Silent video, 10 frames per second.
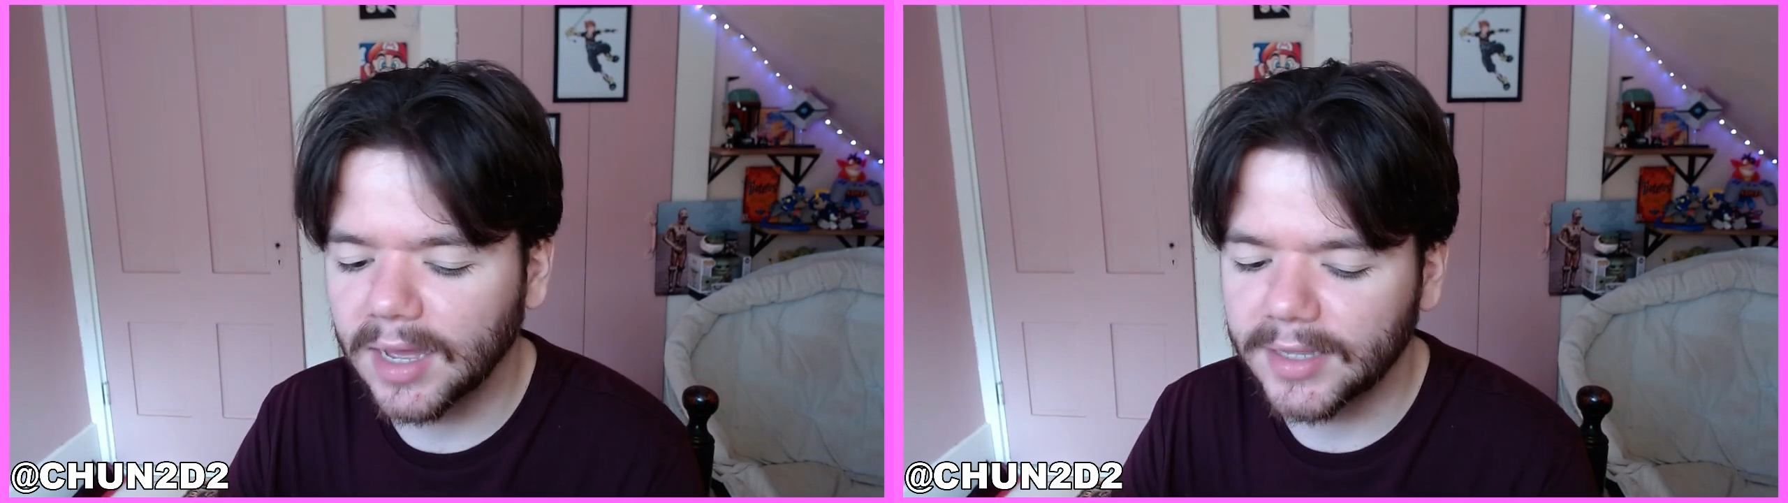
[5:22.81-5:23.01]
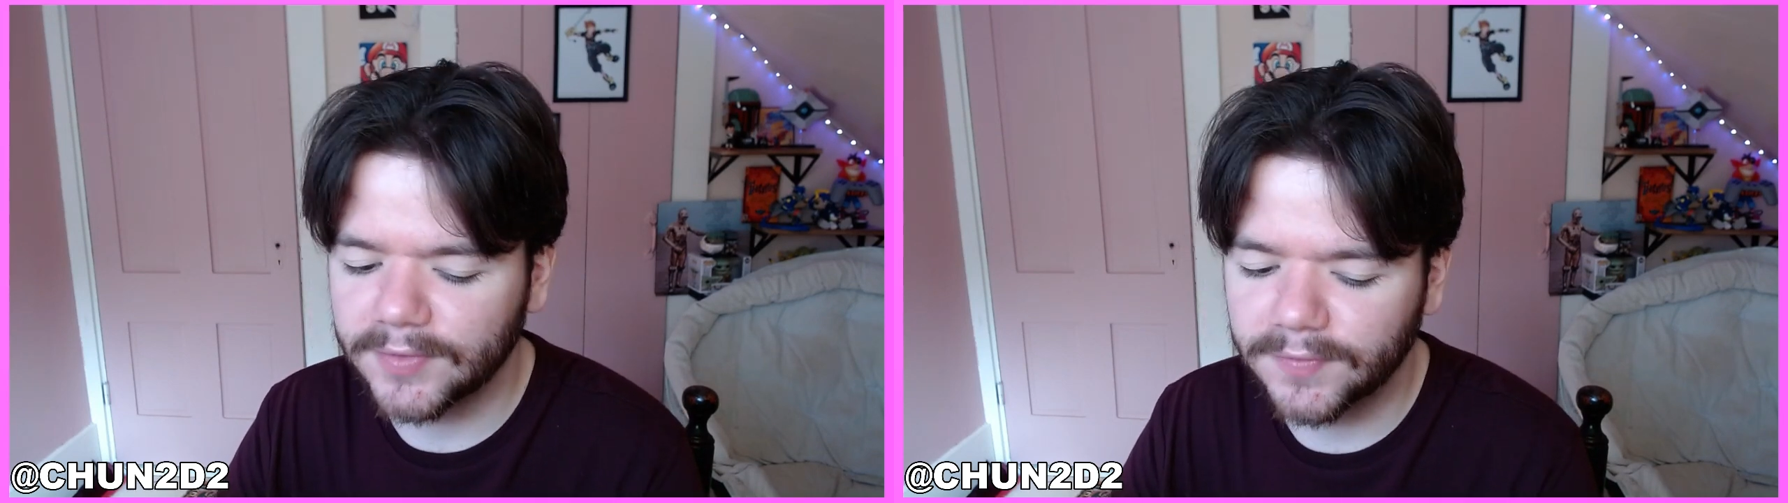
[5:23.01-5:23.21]

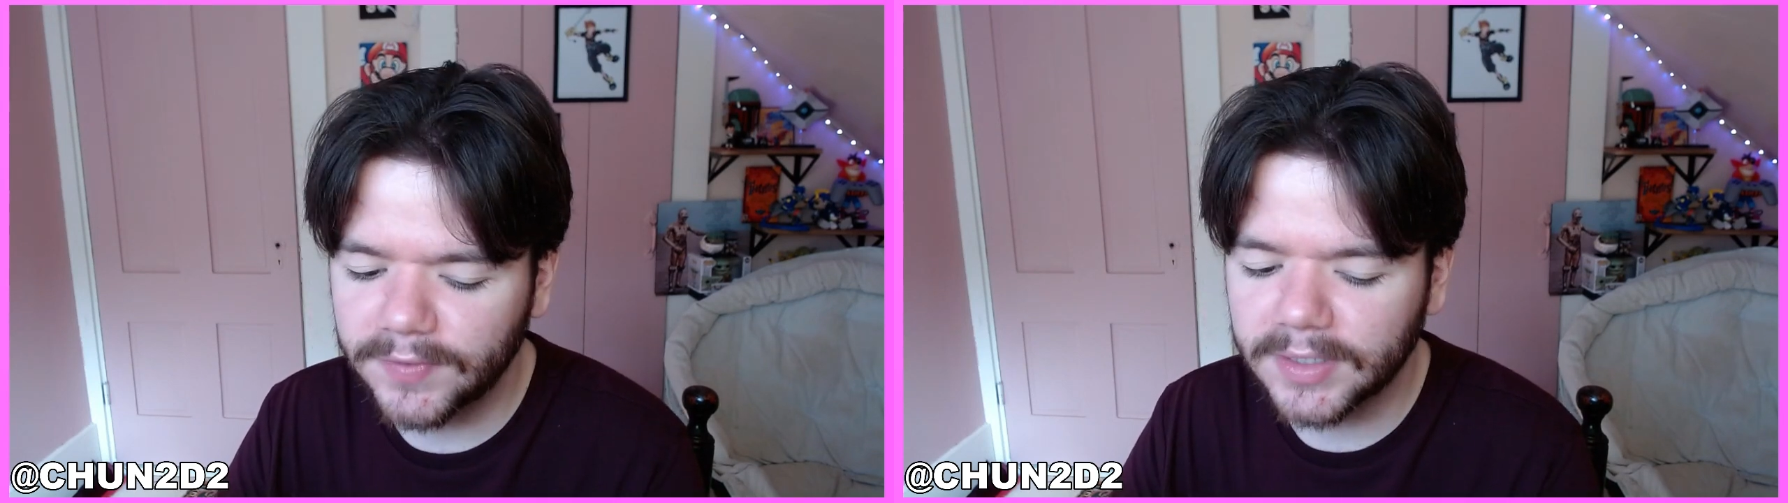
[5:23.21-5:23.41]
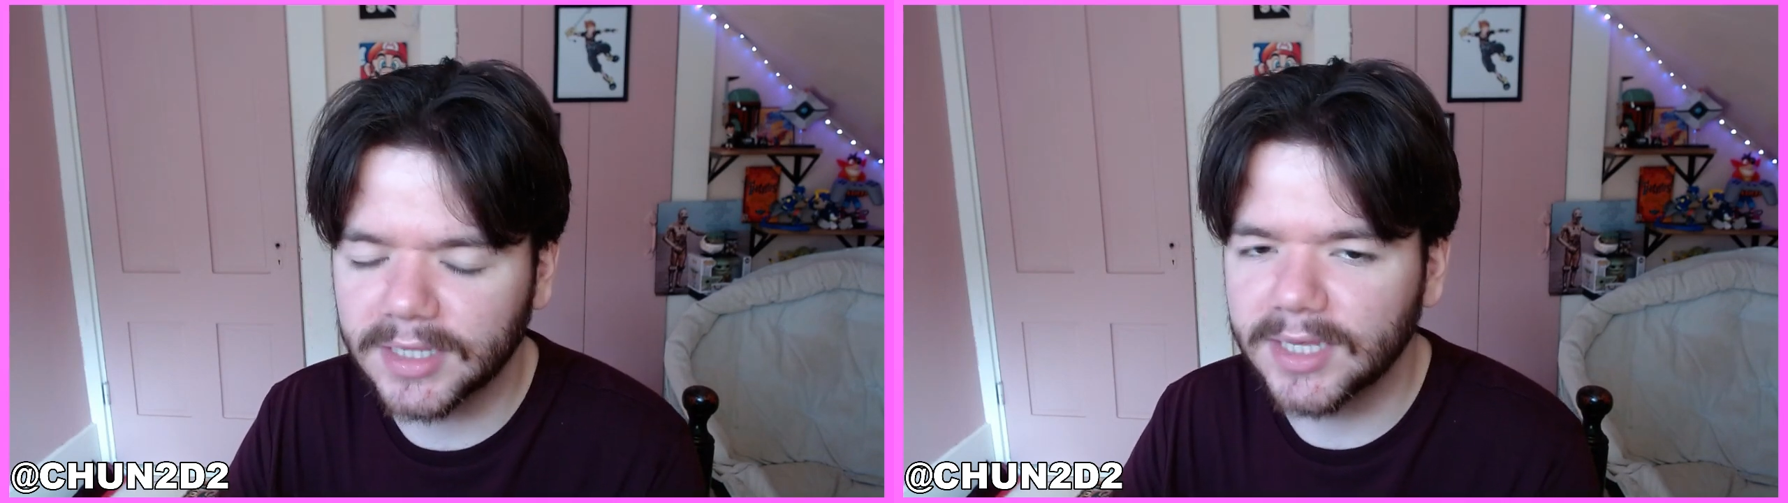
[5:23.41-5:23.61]
I
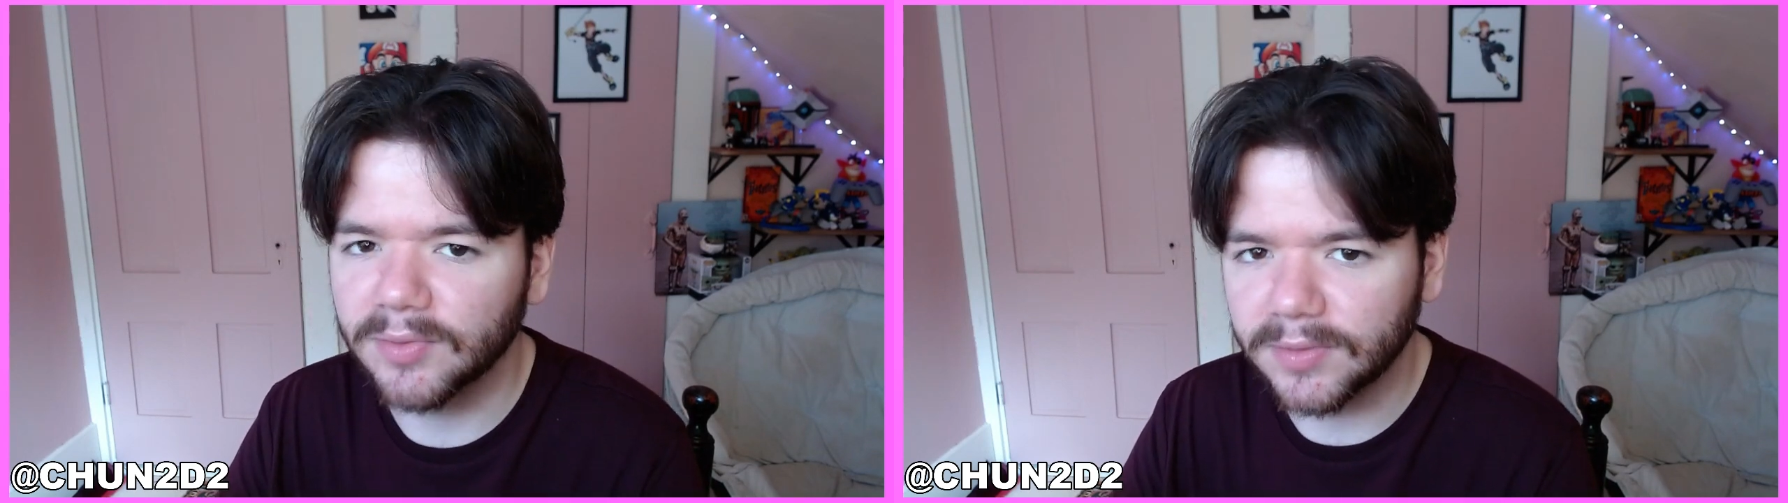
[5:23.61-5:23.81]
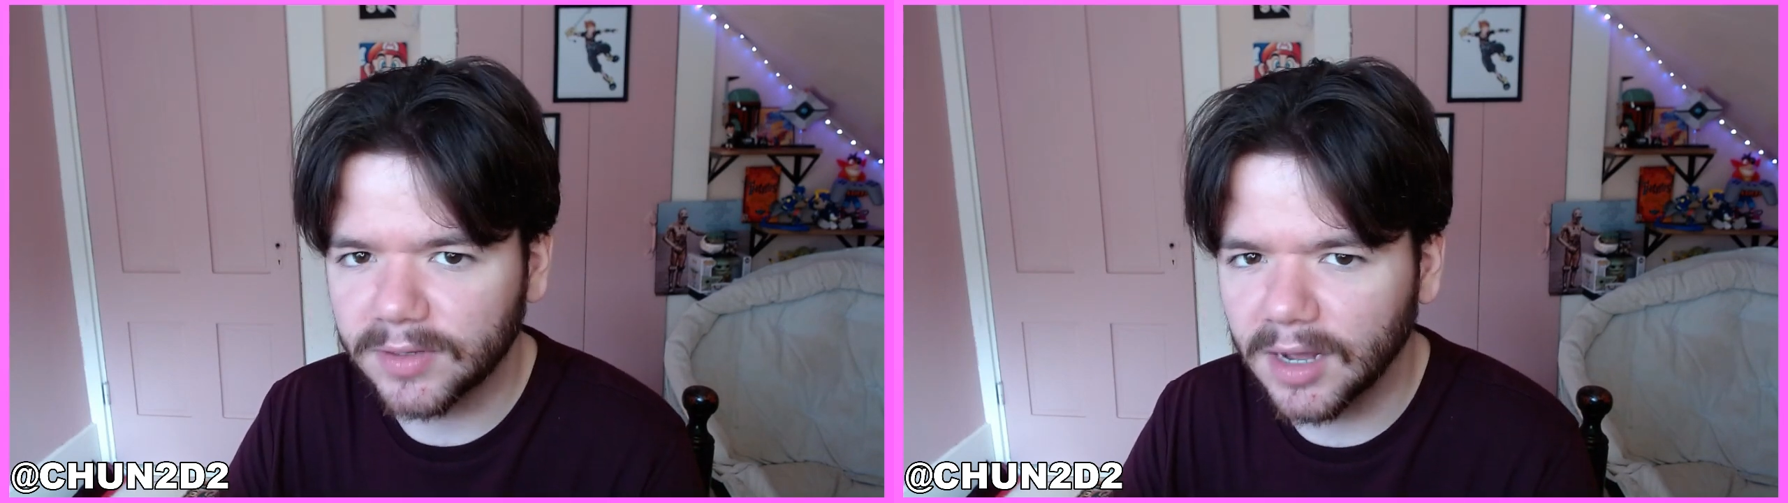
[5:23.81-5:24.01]
feel like it
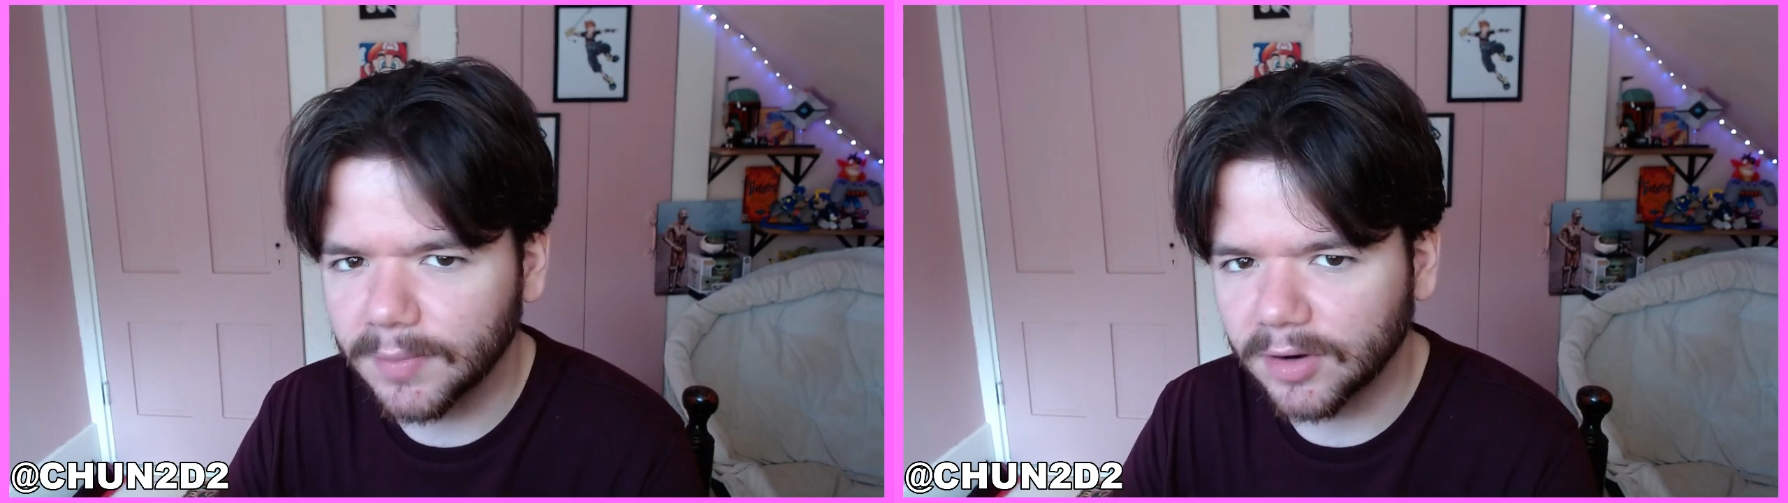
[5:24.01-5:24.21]
would come